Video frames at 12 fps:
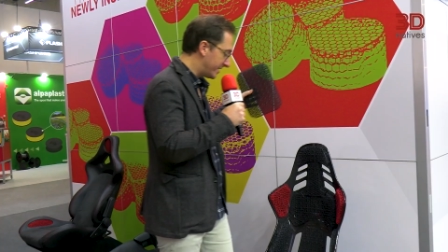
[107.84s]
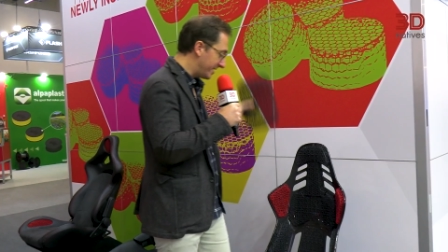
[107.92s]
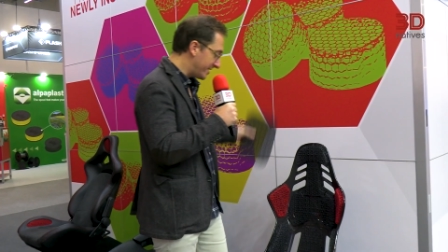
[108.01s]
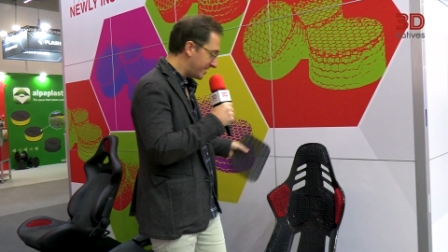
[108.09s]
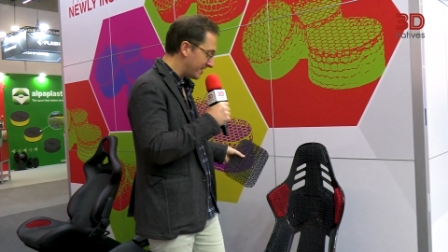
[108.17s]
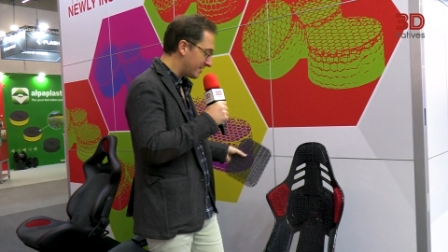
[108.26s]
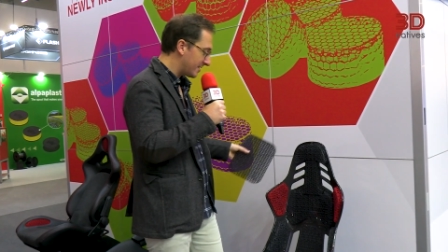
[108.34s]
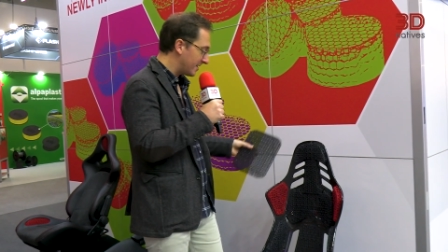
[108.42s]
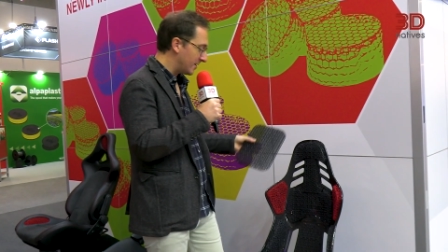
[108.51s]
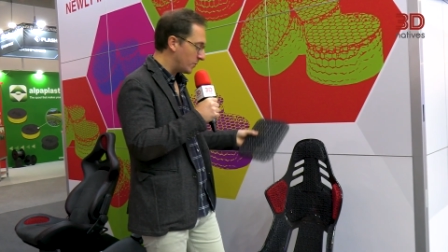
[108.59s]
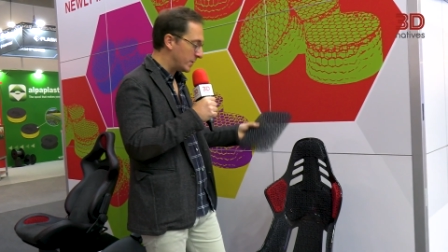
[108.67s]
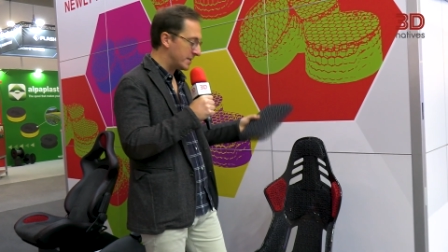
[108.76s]
this
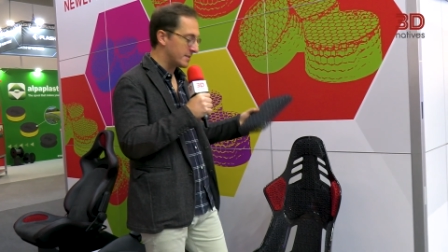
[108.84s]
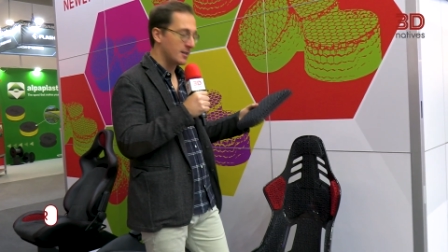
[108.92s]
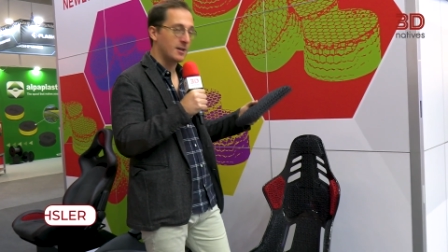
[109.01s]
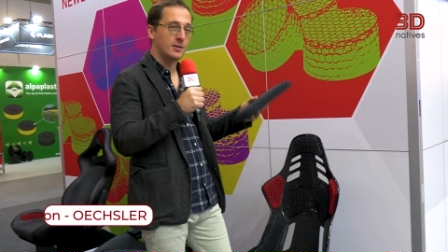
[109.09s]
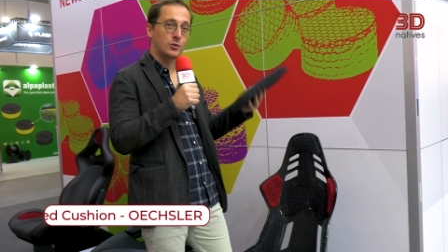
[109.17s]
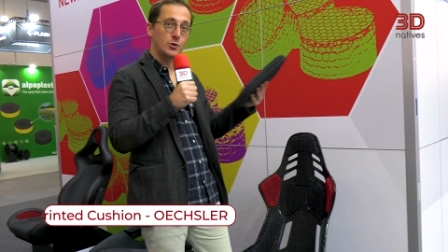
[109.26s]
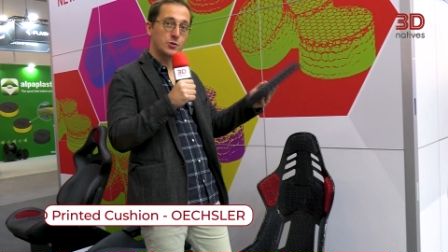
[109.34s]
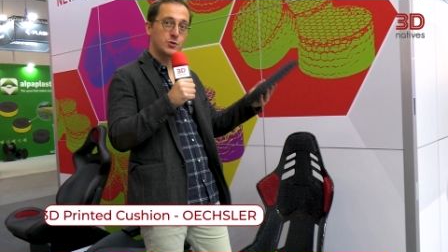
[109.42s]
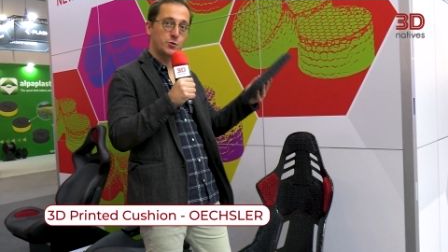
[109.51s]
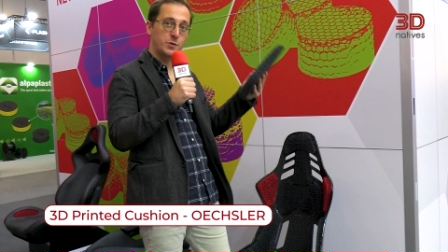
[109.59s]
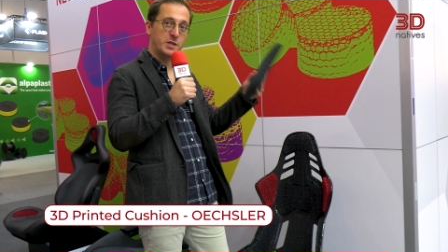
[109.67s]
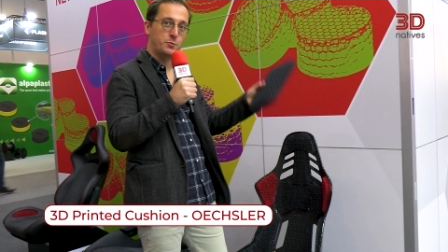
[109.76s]
seat with those
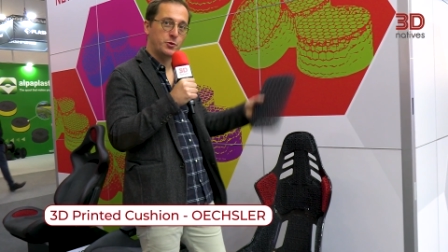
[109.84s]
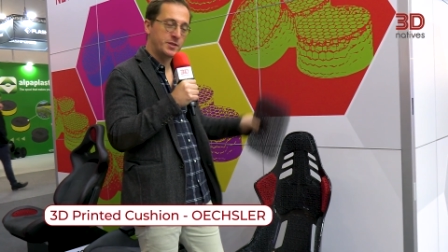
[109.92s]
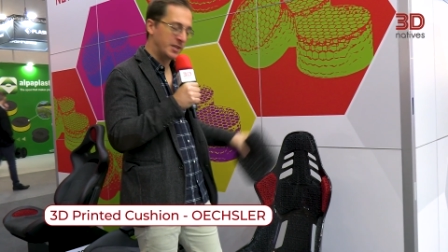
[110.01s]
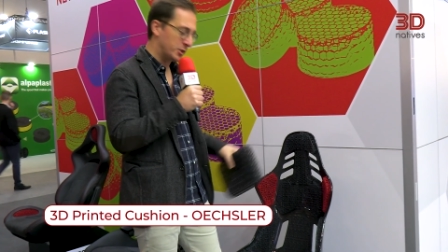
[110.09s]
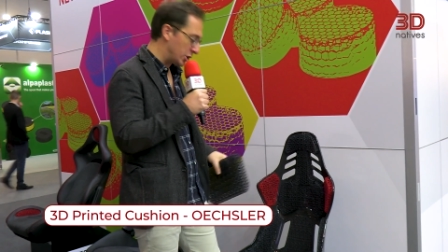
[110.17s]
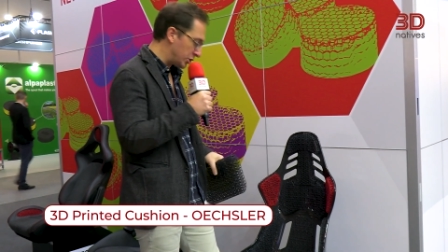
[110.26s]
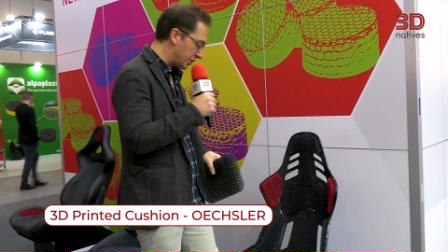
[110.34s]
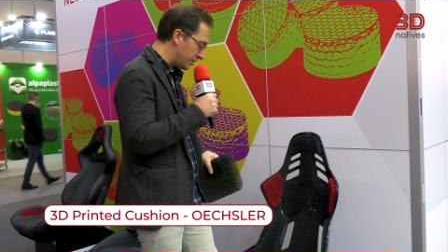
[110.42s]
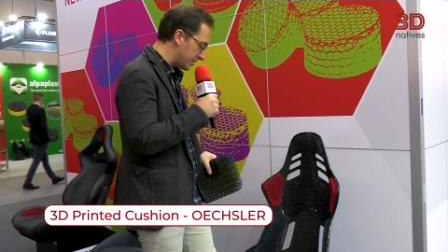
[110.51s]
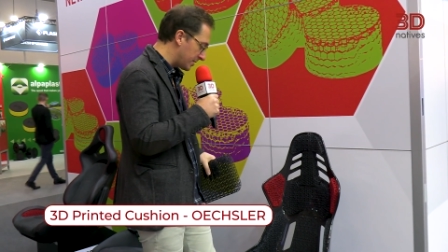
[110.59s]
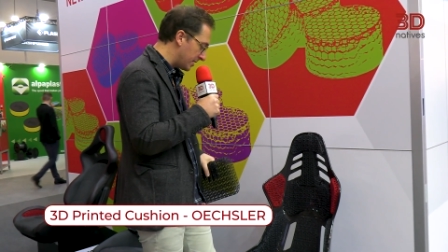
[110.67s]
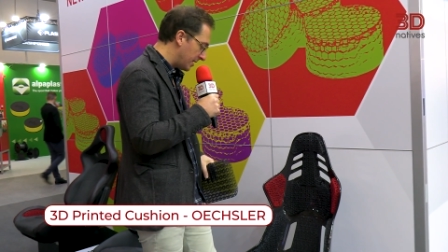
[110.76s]
3D printed
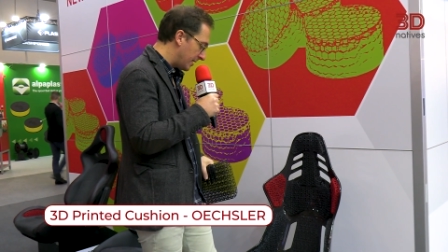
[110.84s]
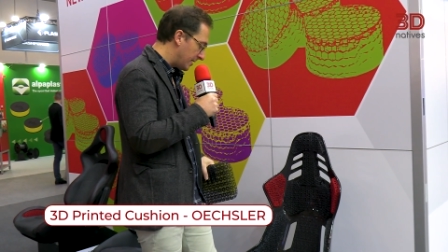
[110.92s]
cushions